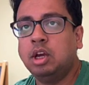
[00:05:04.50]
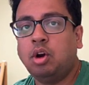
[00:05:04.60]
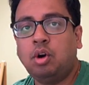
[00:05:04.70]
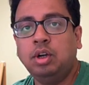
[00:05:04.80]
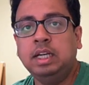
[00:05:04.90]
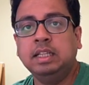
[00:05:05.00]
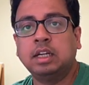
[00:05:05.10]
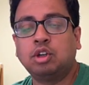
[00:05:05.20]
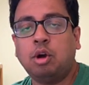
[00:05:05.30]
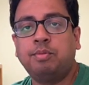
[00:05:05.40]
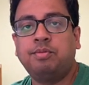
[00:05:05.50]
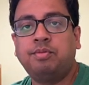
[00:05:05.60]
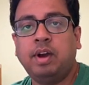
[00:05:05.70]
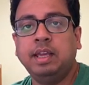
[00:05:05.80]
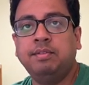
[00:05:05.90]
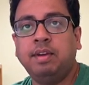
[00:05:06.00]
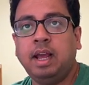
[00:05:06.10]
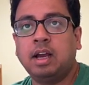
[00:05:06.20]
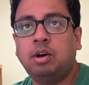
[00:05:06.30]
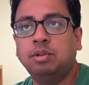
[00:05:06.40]
only the top five
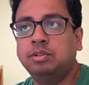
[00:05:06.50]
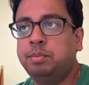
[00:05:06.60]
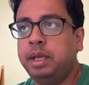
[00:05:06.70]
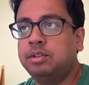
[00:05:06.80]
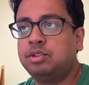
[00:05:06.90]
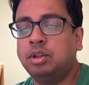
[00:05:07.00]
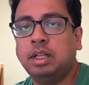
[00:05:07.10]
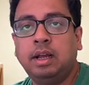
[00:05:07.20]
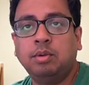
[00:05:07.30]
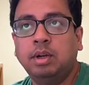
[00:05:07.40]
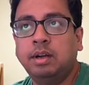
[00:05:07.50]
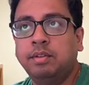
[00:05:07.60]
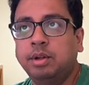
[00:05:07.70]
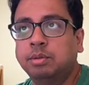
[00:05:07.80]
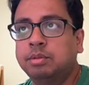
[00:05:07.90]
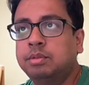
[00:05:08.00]
accounts based on the annual revenue.